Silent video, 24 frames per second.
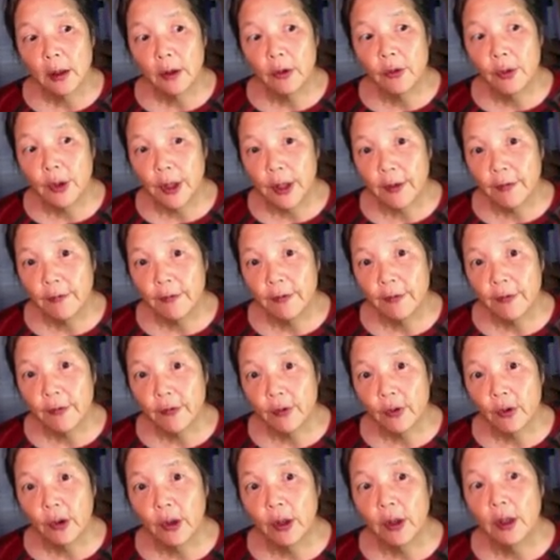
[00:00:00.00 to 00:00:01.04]
grief,
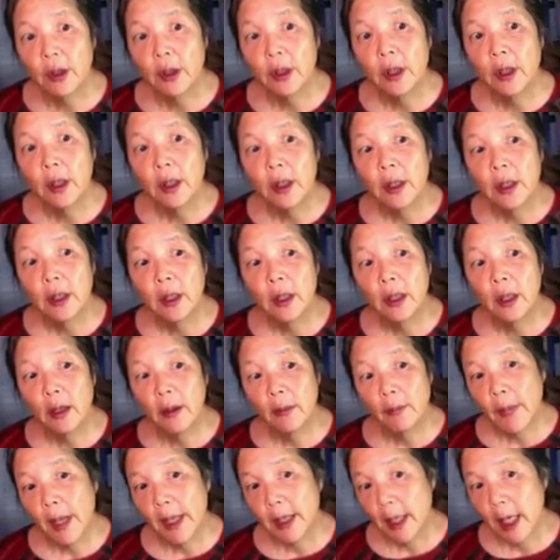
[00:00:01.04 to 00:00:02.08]
or
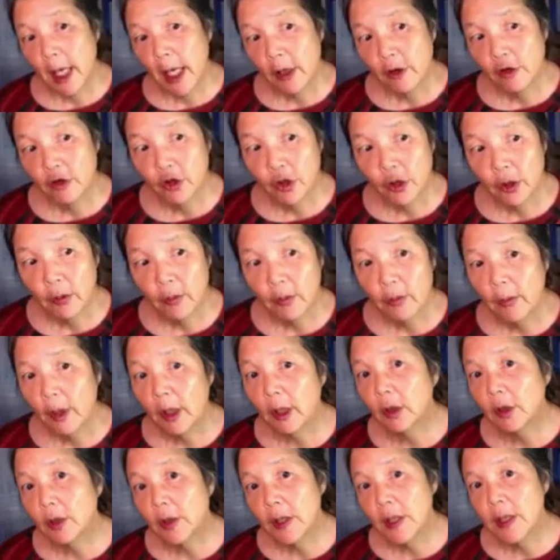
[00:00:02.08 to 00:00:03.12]
medication,
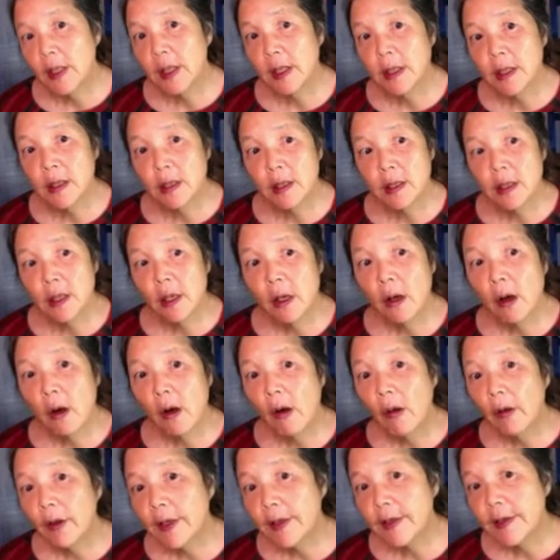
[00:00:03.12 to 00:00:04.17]
illnesses,
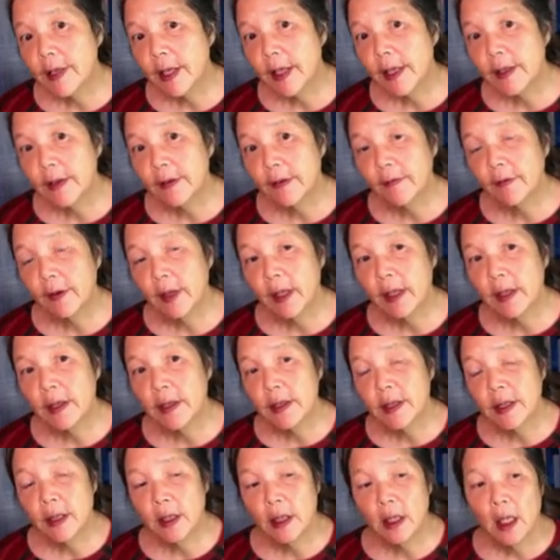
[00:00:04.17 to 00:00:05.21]
all these kinds of
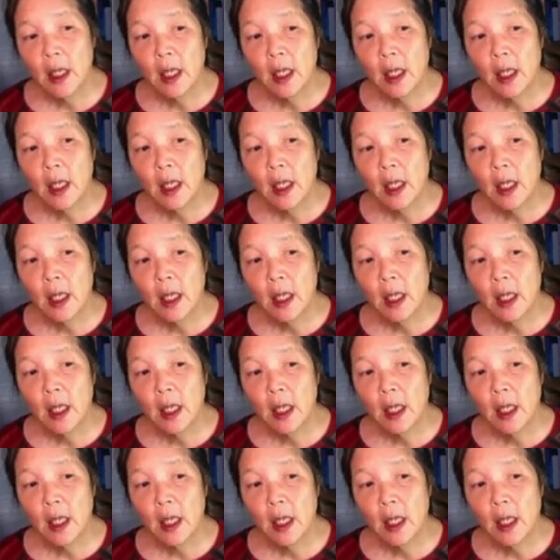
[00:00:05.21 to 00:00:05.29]
things.